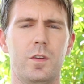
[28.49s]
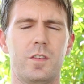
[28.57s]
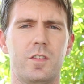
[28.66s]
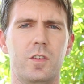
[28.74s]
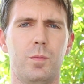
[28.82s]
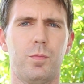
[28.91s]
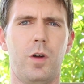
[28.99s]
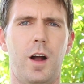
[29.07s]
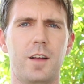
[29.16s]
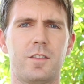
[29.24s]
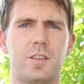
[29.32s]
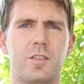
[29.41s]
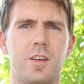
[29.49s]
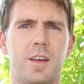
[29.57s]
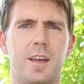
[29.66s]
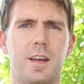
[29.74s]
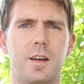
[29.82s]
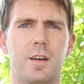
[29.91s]
was still
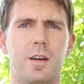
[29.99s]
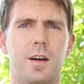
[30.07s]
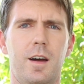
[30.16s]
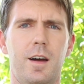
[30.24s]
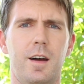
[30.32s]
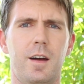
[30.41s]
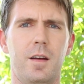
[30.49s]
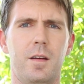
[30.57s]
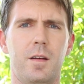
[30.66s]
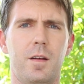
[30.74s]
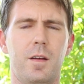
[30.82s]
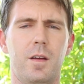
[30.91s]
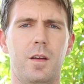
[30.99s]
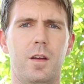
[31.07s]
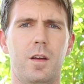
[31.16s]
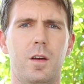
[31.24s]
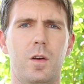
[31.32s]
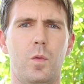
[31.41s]
processing
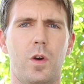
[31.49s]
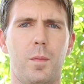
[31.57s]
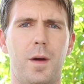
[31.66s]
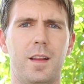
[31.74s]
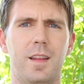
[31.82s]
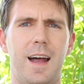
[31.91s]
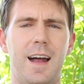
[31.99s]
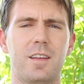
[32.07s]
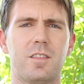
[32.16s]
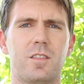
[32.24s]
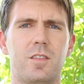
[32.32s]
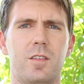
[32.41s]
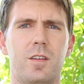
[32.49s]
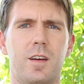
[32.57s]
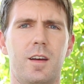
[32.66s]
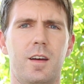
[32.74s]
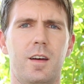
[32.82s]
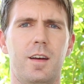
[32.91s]
one of my last
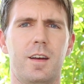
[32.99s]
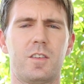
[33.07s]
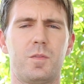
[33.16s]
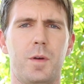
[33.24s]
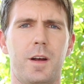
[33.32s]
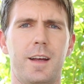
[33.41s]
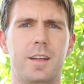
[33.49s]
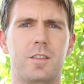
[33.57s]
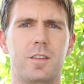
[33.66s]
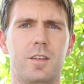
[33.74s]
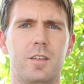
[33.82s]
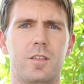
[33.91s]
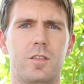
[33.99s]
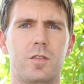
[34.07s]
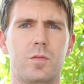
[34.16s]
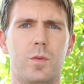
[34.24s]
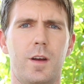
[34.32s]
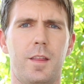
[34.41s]

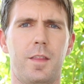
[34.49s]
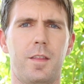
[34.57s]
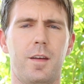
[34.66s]
experiences with